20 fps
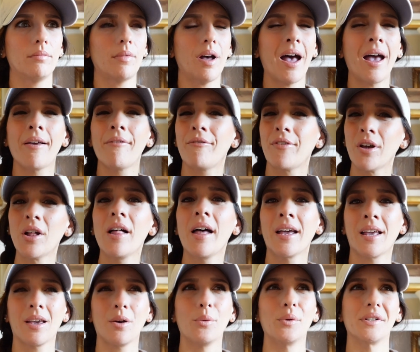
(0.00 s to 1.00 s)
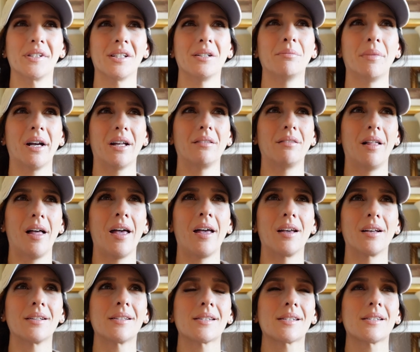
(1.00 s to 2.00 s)
I feel like it was in my
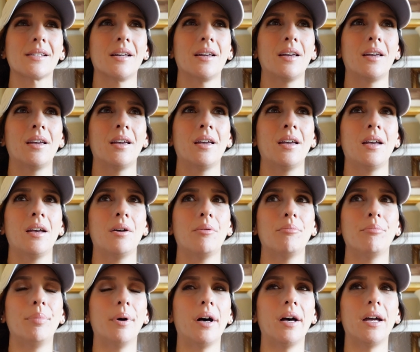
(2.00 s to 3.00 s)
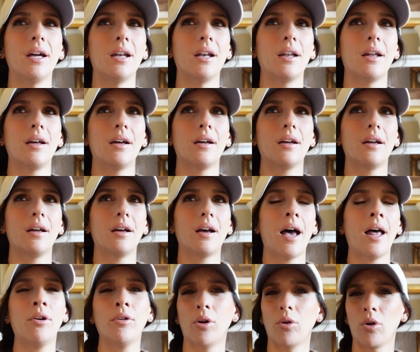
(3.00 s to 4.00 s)
legs, but
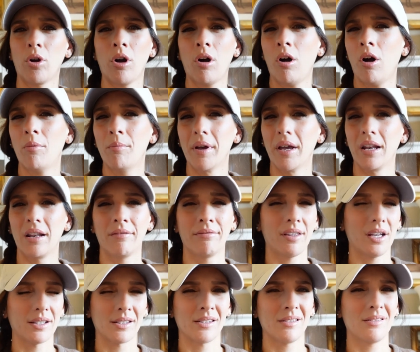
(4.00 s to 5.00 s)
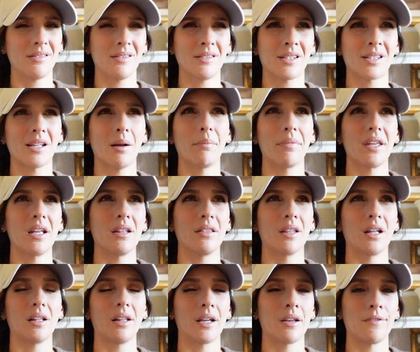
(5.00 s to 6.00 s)
I don't know, comment if that's something
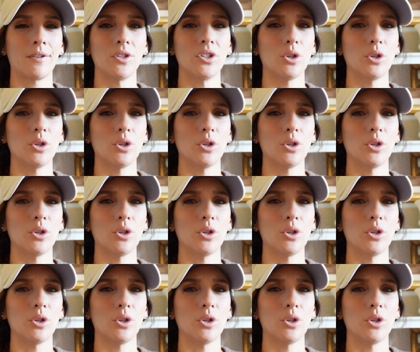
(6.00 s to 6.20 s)
that like if you